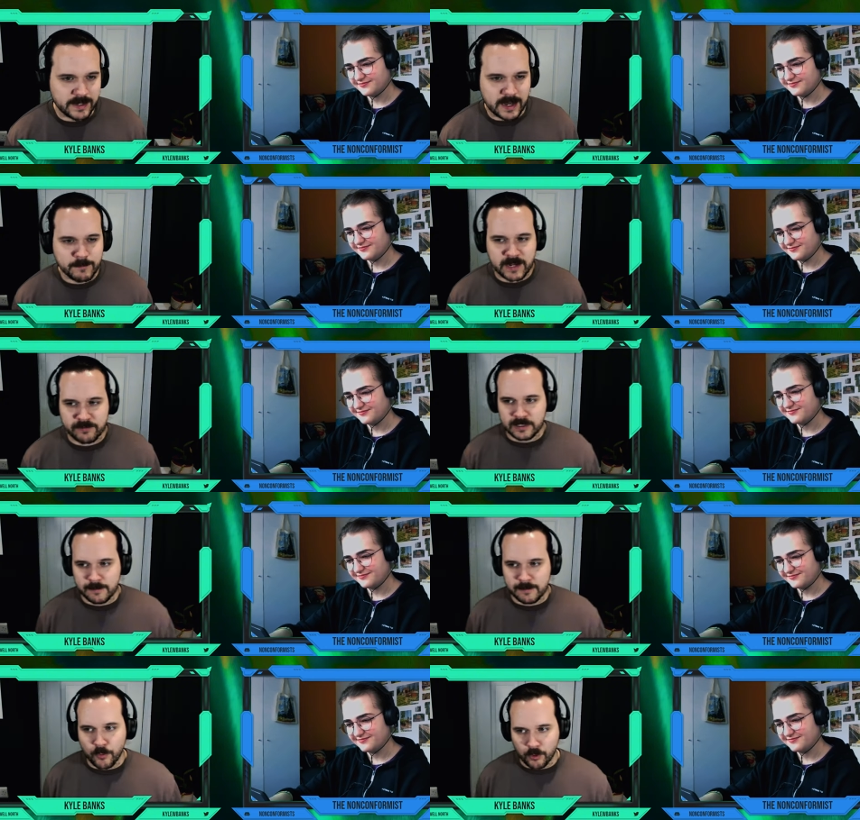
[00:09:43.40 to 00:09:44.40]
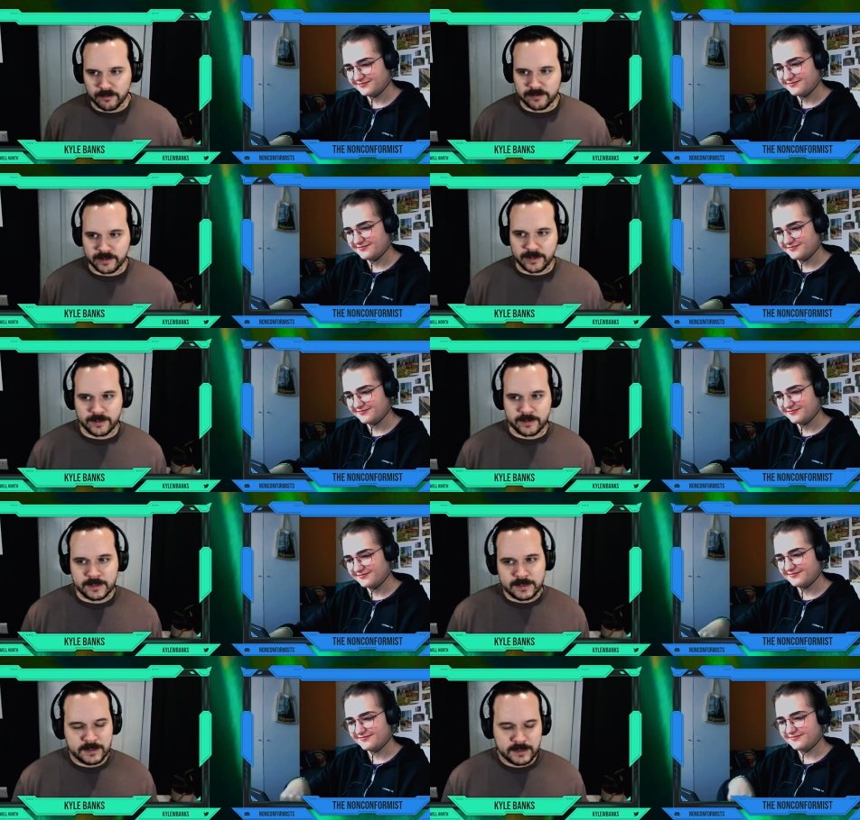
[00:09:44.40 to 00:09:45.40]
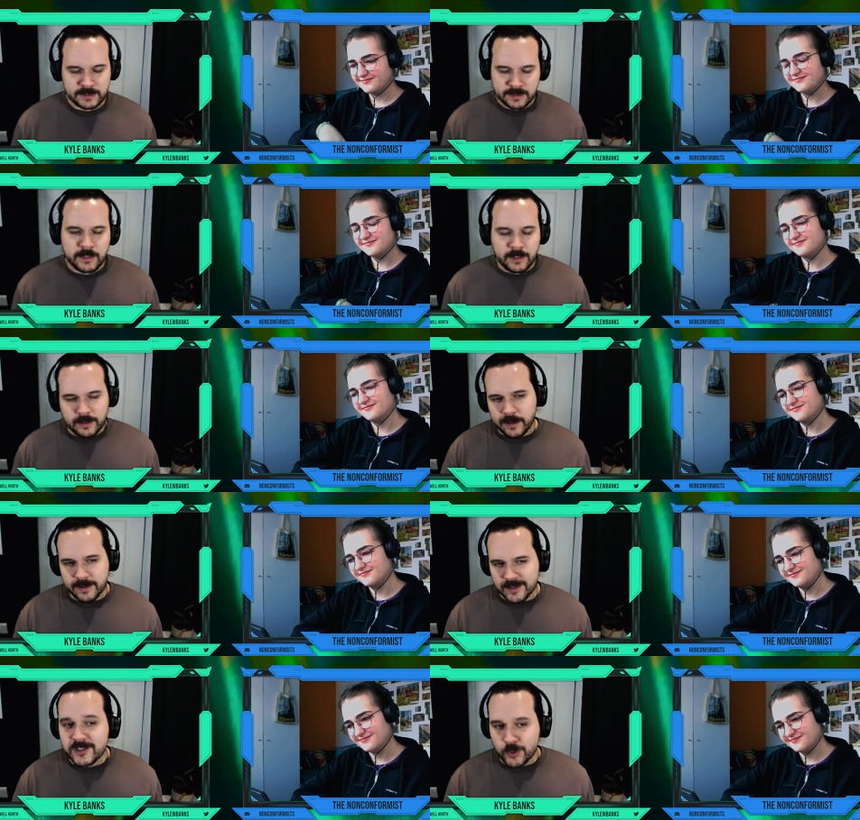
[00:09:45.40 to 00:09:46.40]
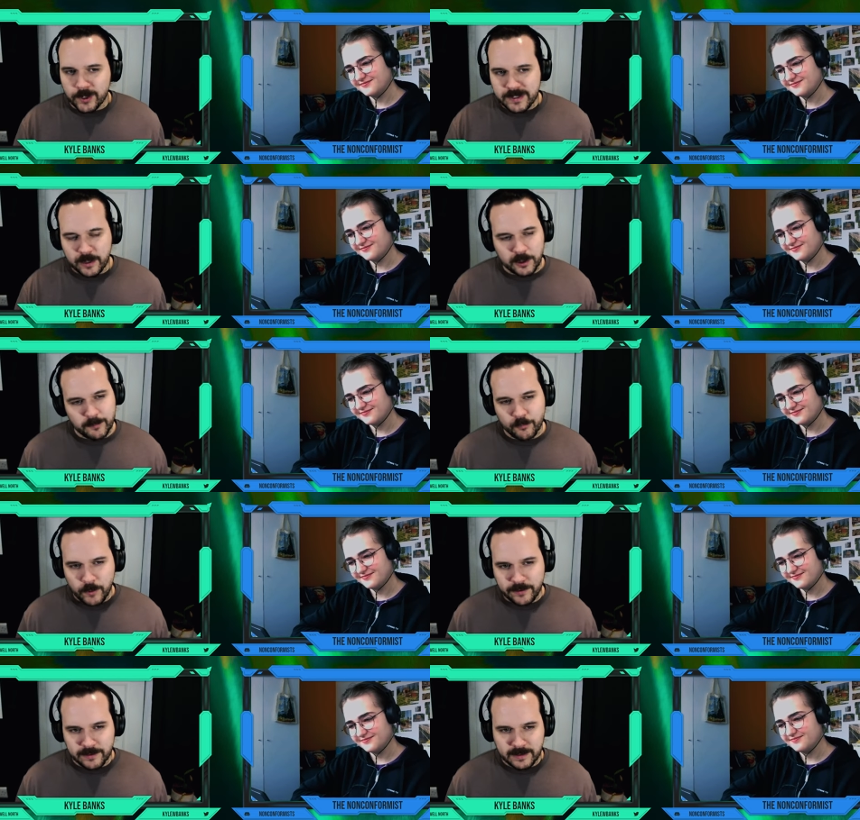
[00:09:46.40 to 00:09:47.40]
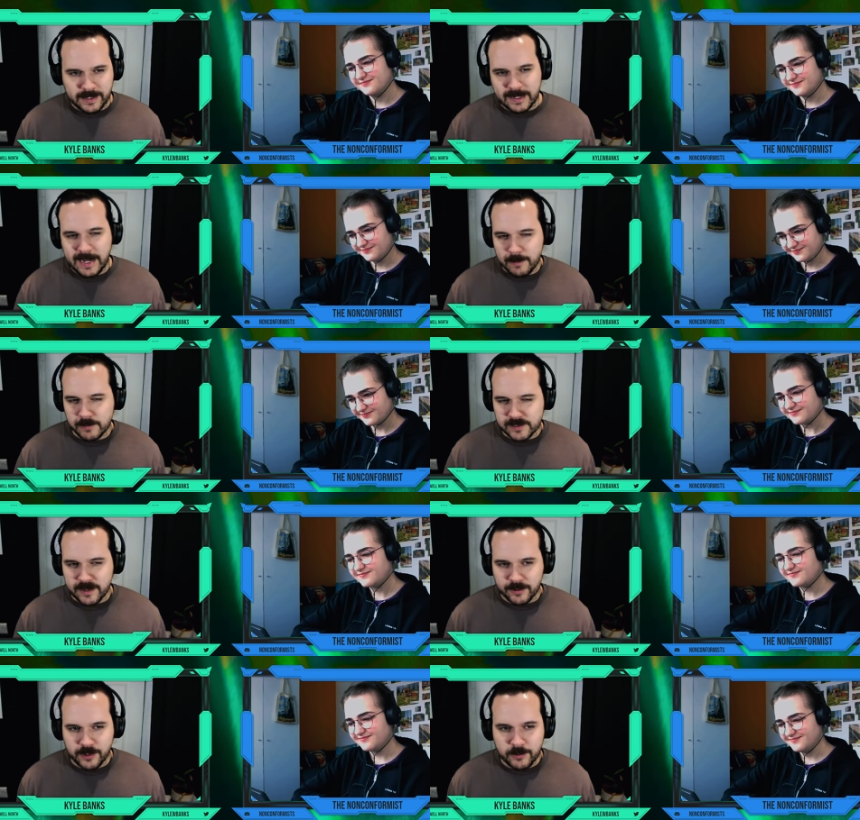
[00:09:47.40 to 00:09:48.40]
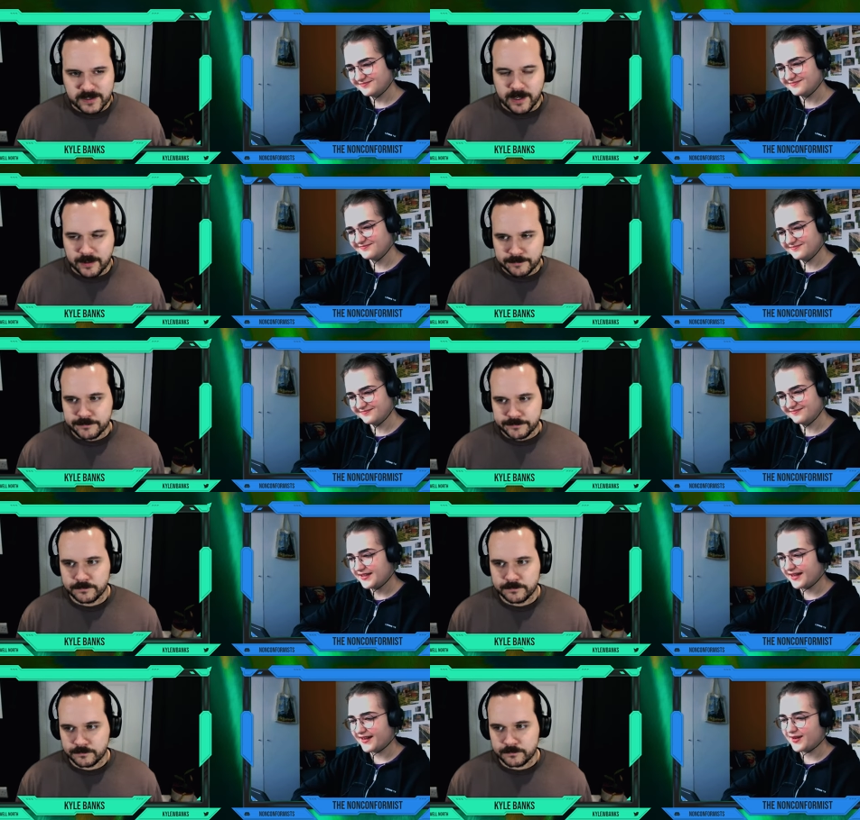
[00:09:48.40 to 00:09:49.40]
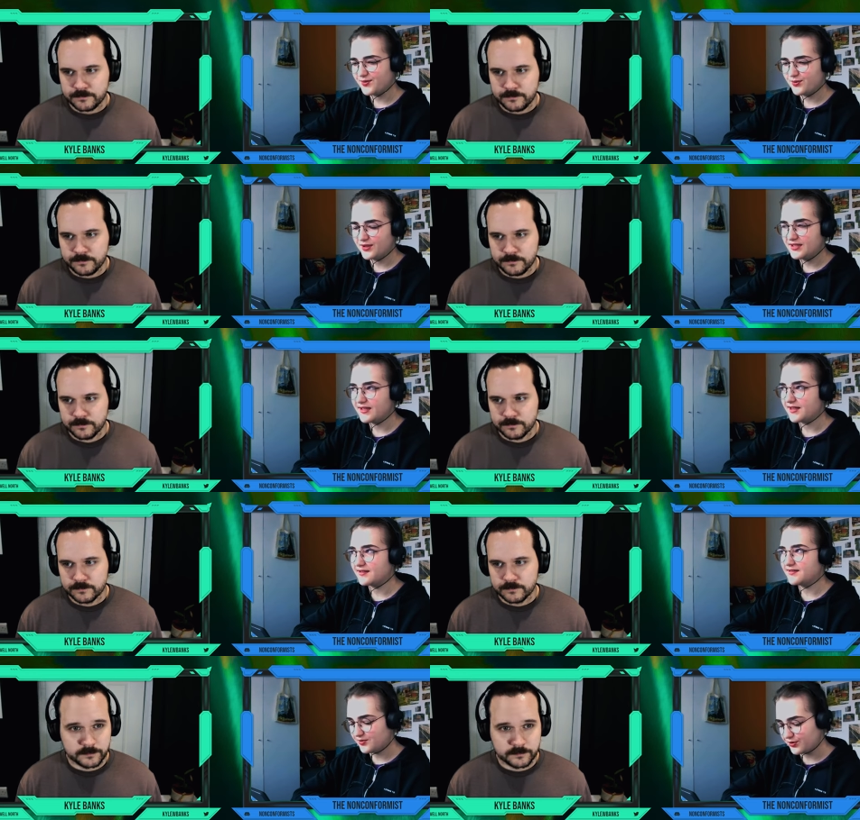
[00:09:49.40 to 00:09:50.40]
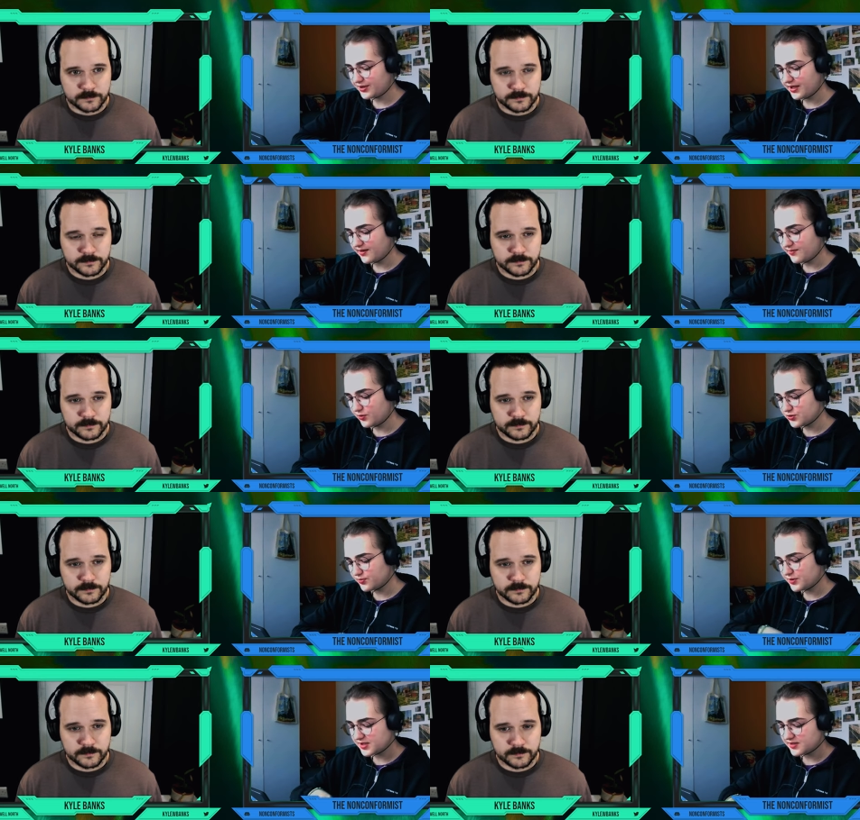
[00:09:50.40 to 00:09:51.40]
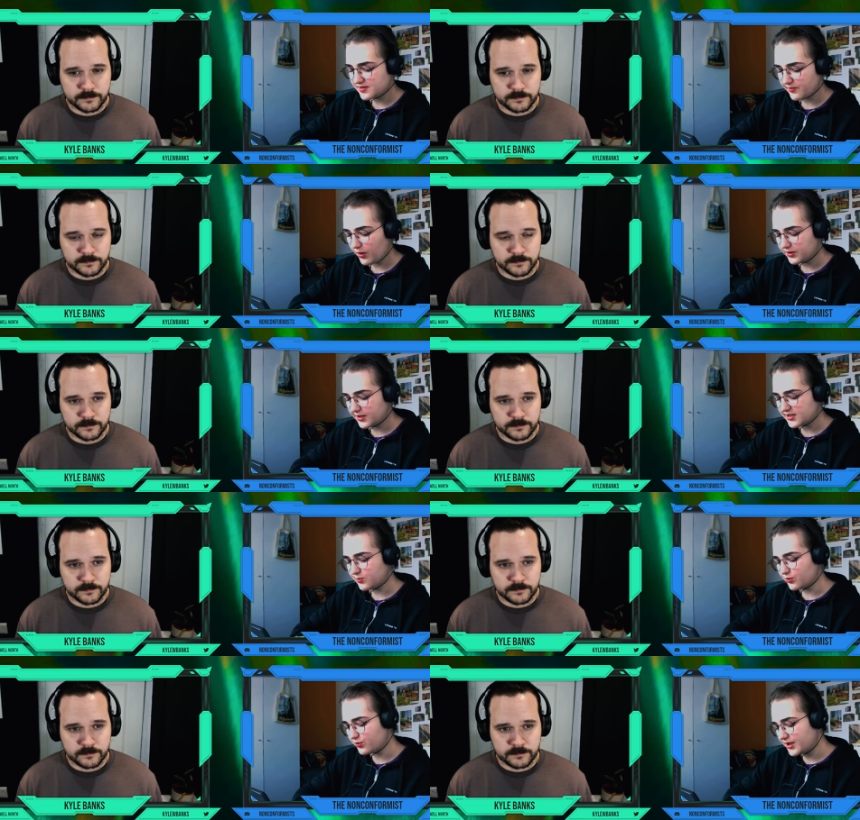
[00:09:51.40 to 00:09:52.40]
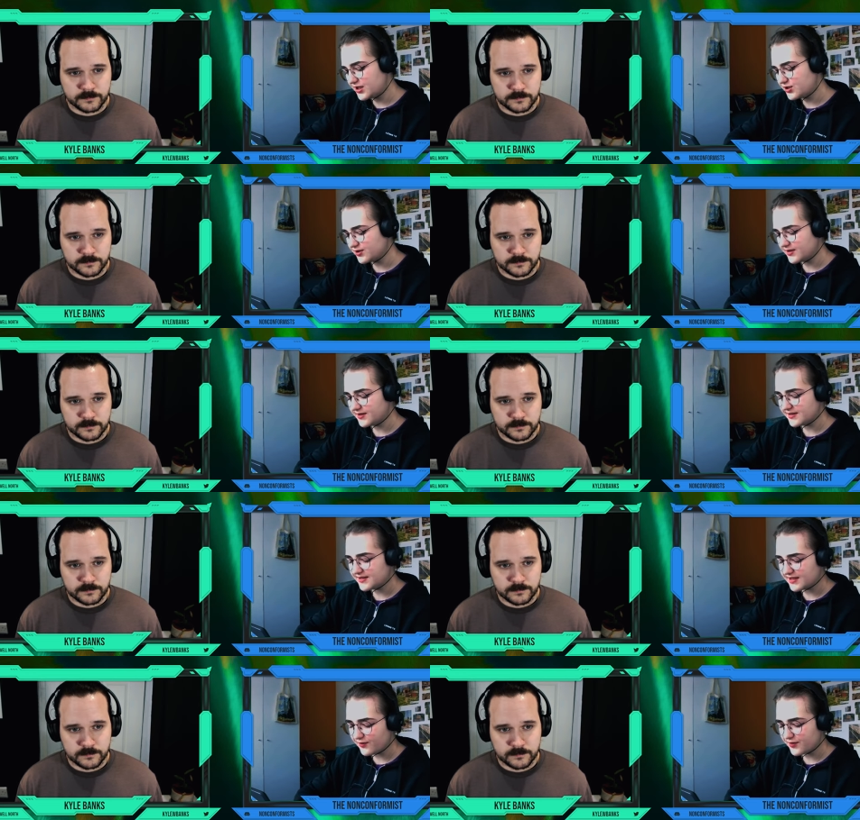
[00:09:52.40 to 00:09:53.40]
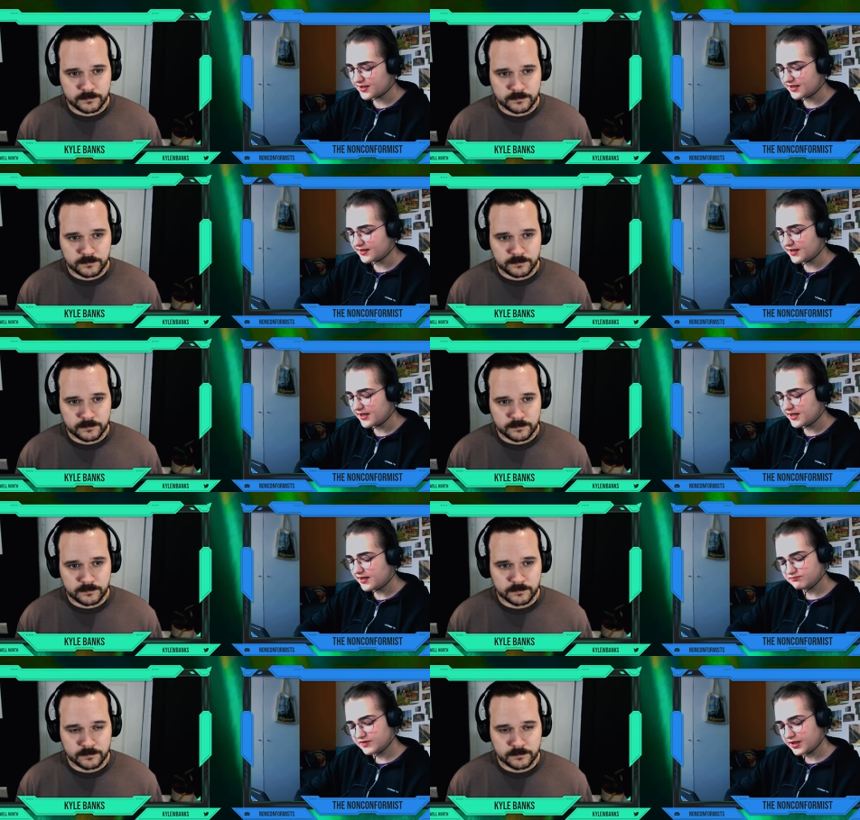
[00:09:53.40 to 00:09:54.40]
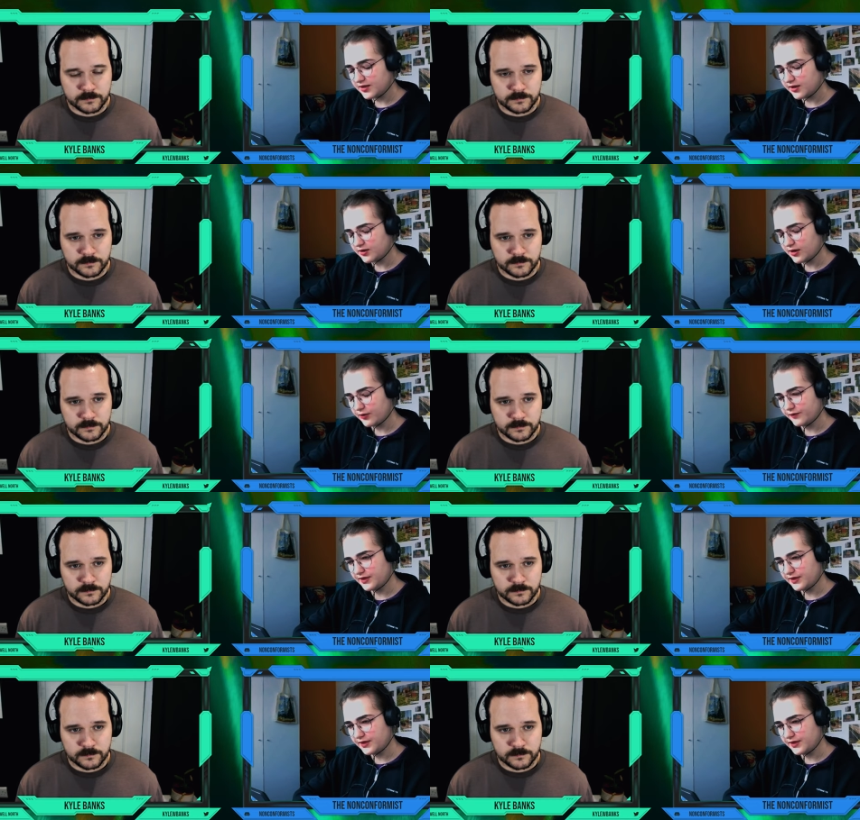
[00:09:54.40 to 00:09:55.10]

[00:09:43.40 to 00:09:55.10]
Speaker 1: Like I, am definitely more of a, a storyteller rather than like a game designer, I would say.
Speaker 2: Yeah, I really like your game also because it's about exploration and discovering and there are not a lot